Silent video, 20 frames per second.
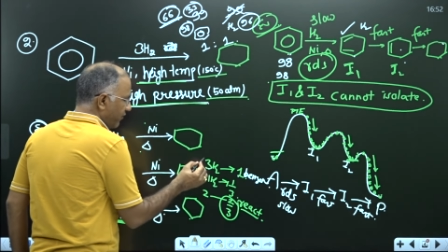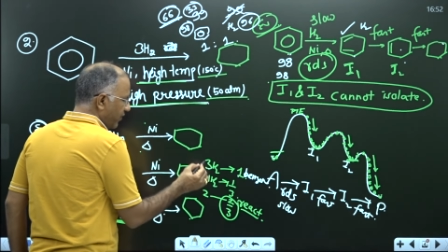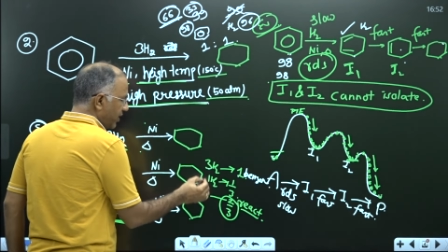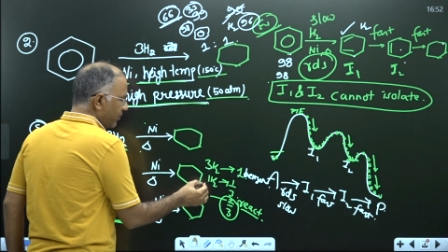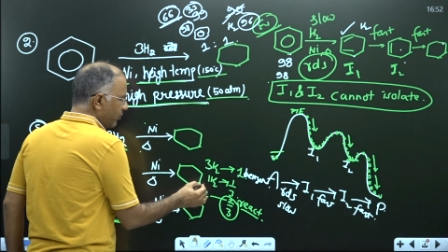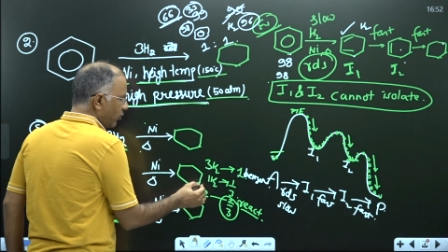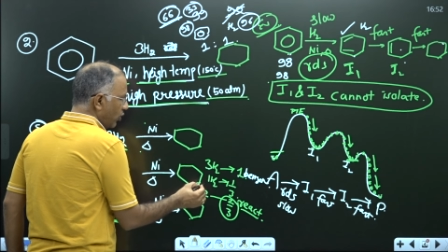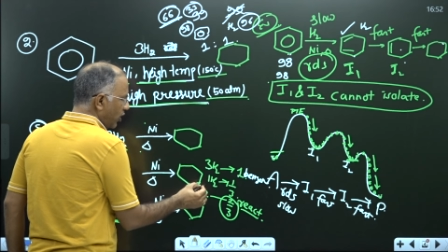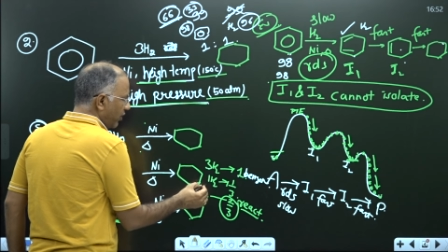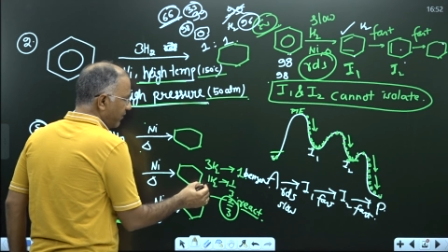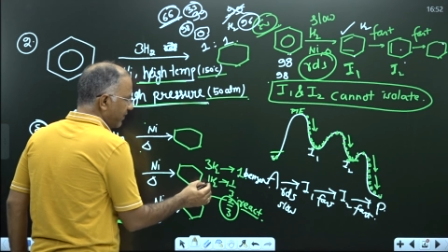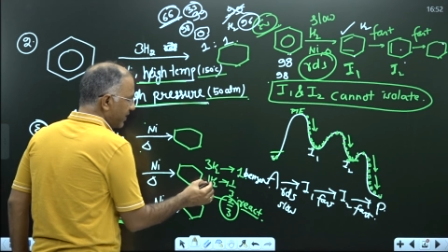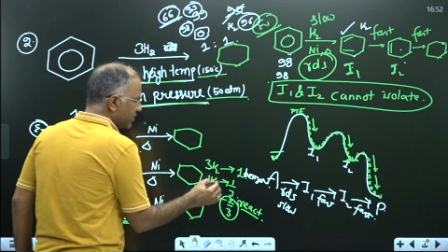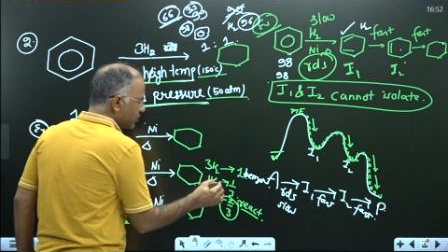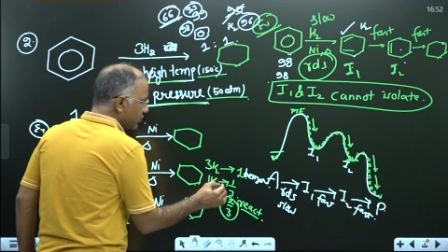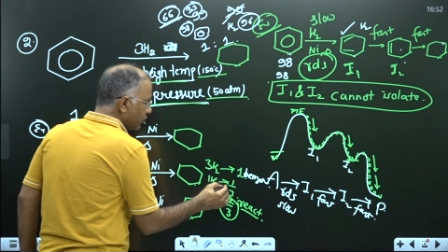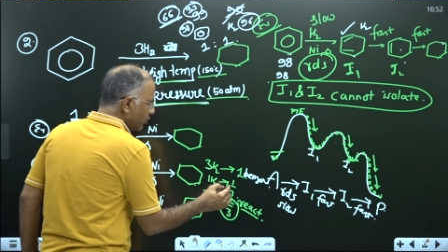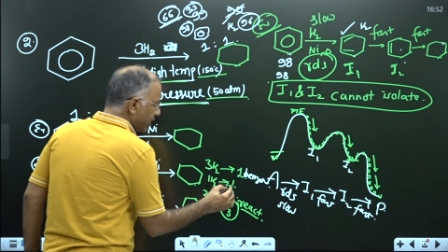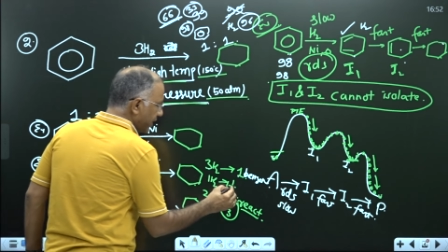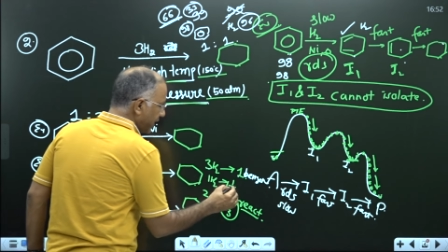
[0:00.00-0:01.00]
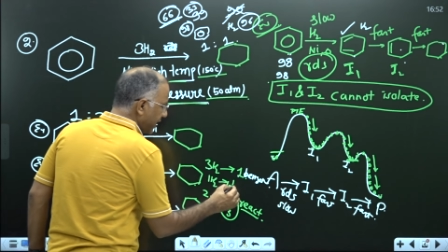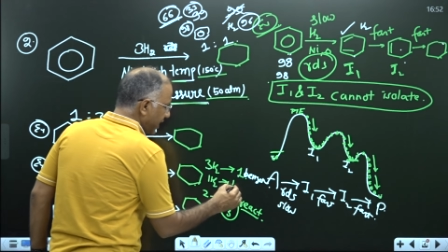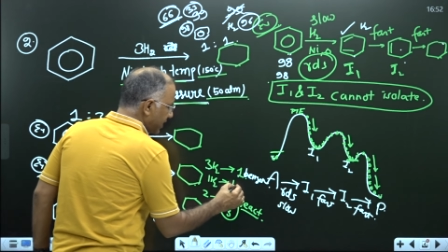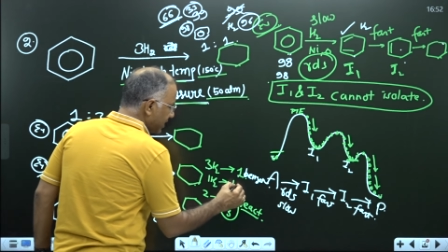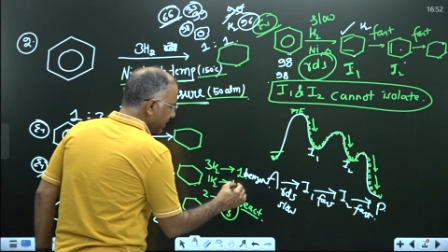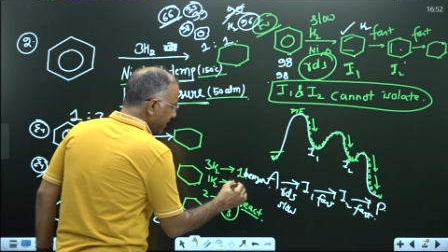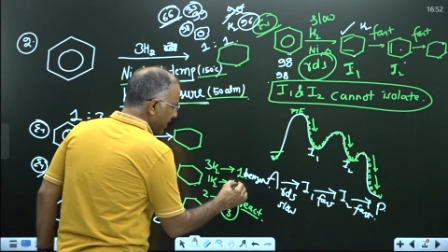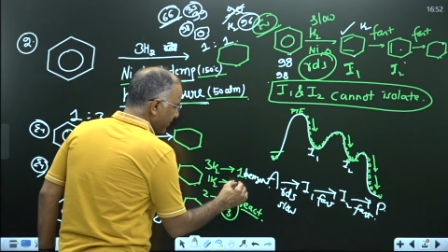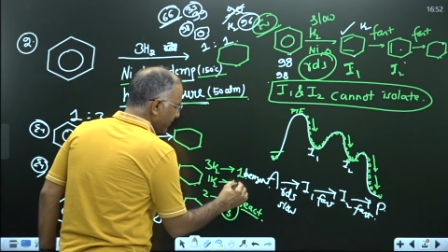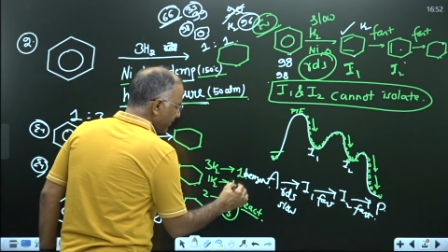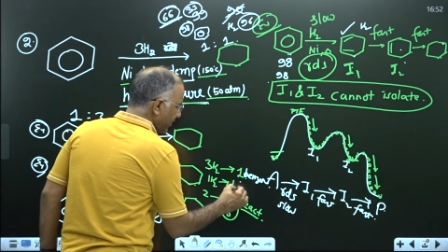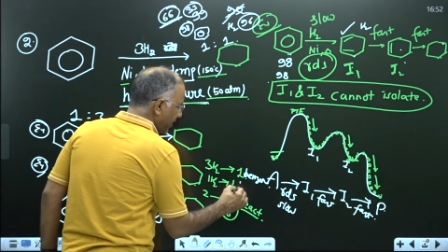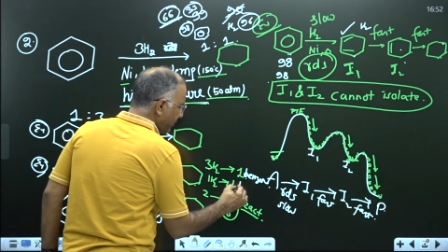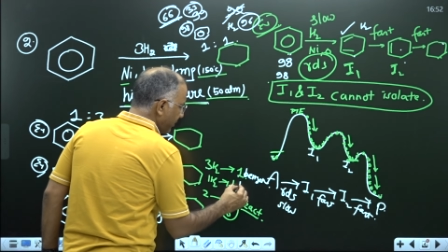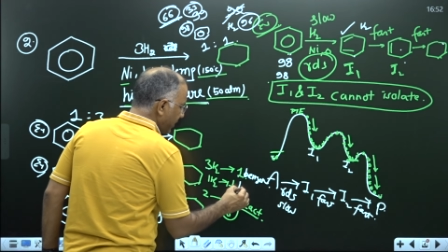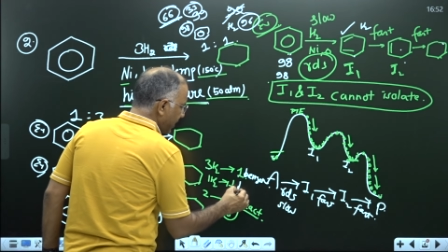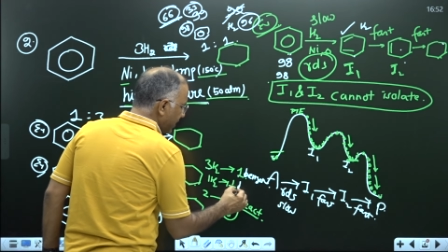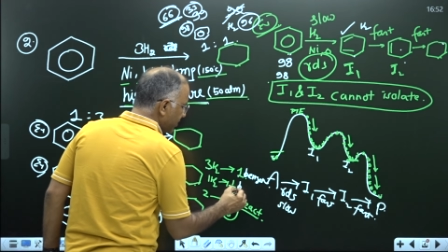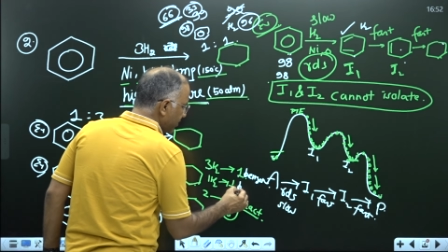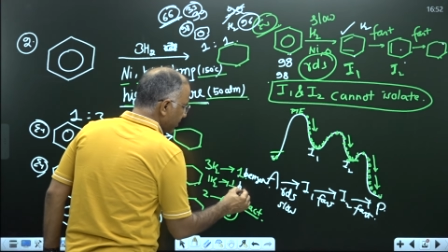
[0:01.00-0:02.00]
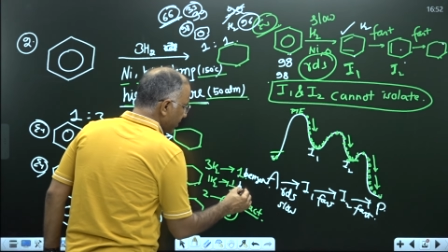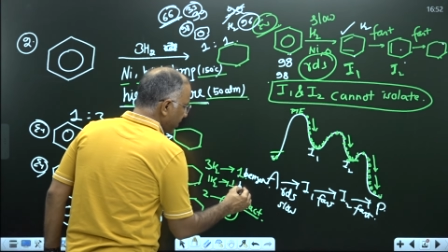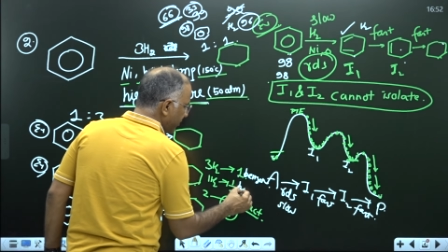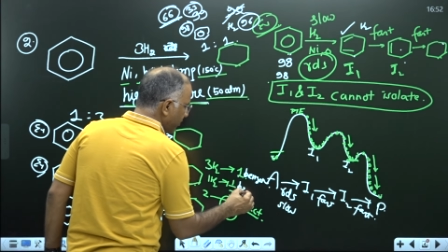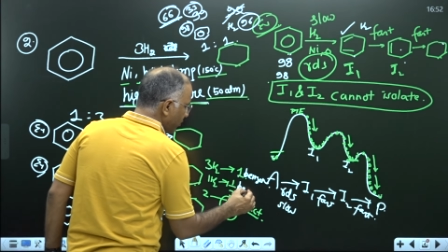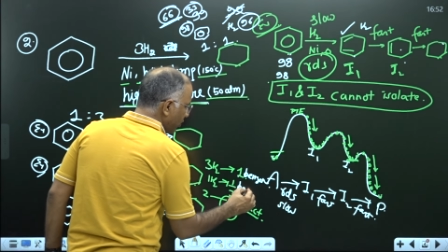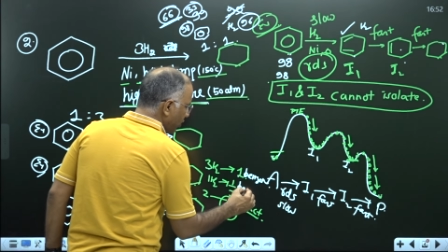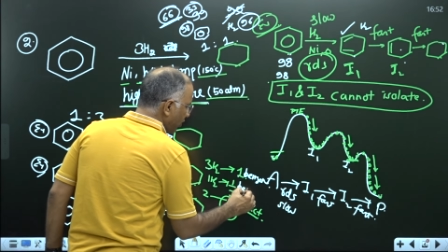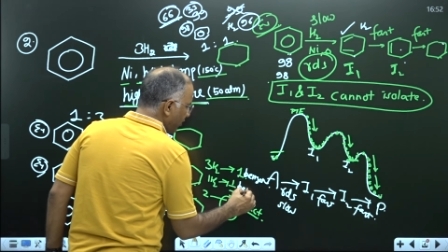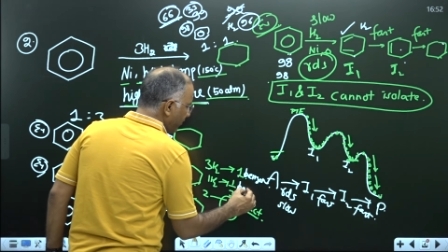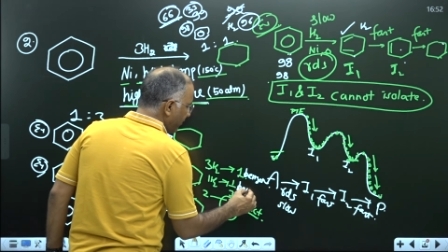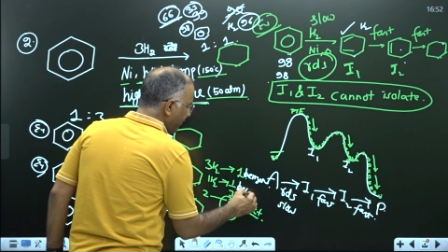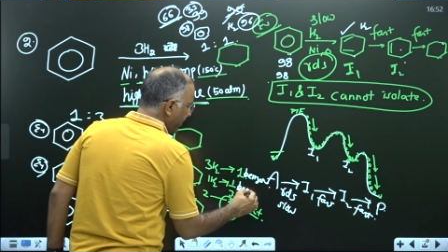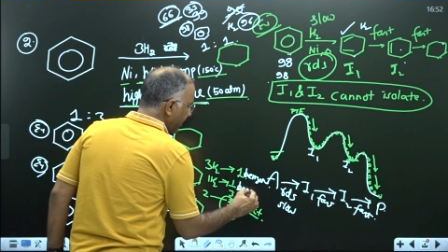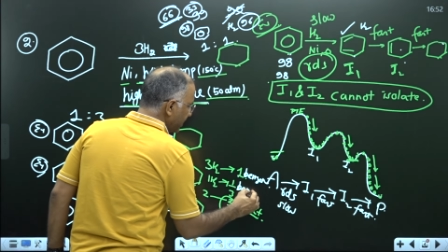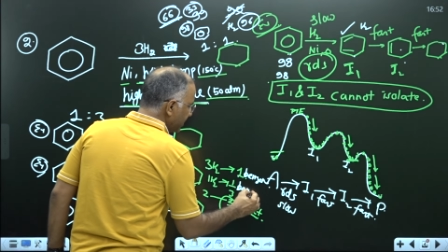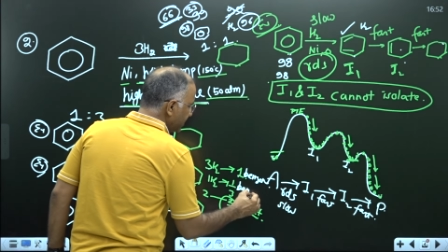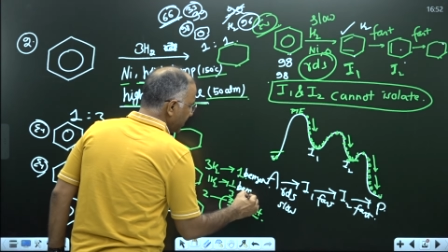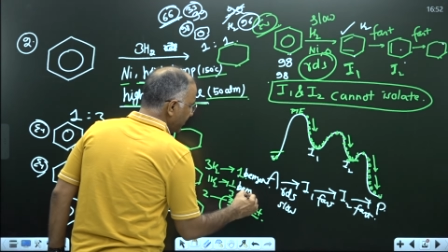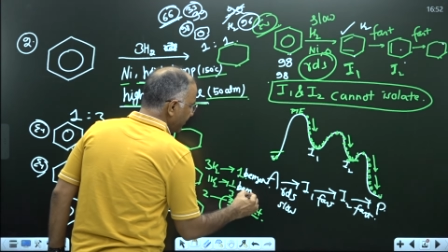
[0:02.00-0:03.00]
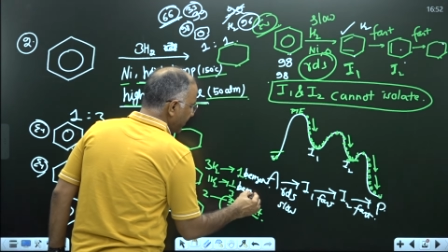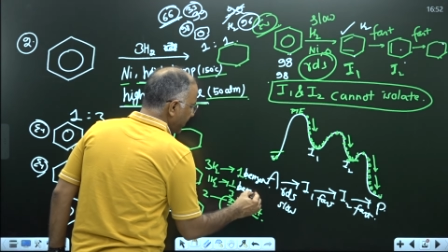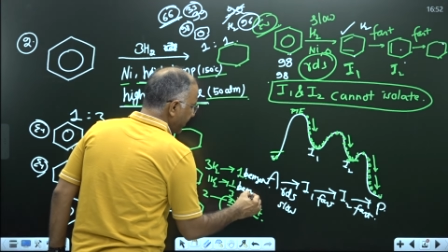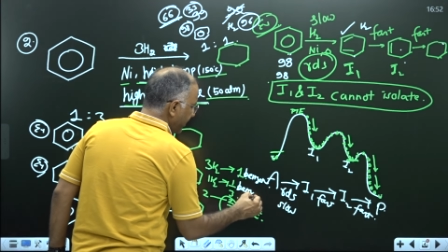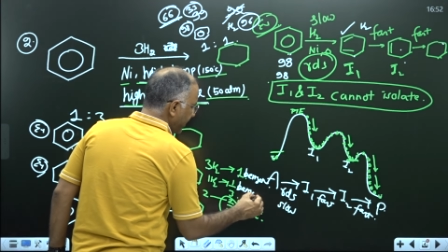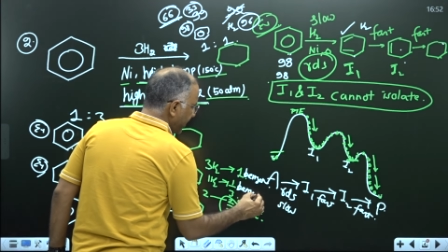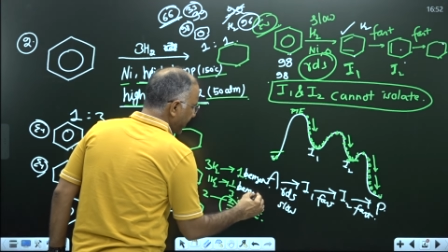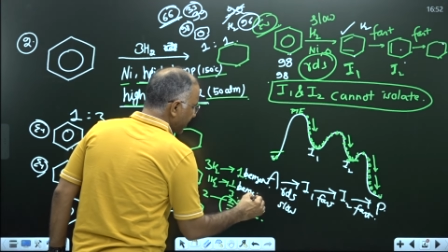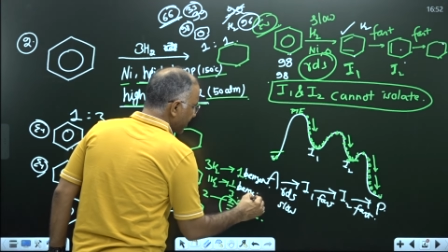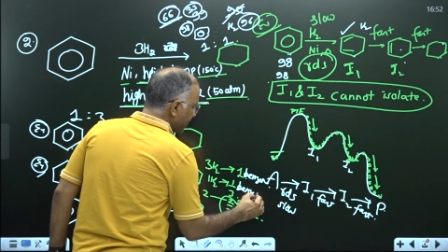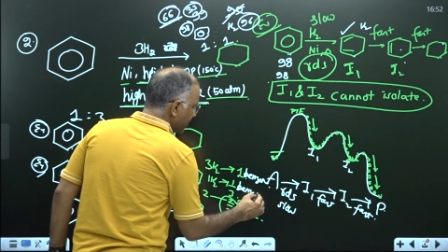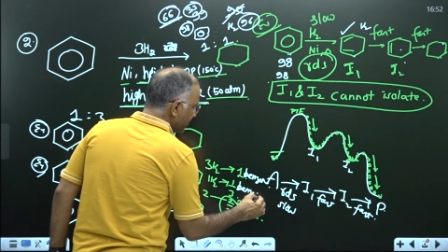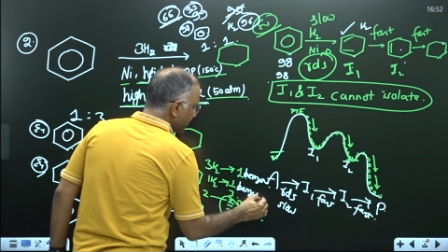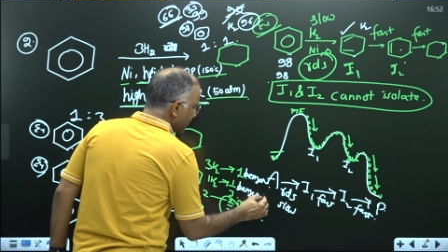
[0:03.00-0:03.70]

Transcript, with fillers: 1 mole of H2 react, then 1/3 mole of benzene will react.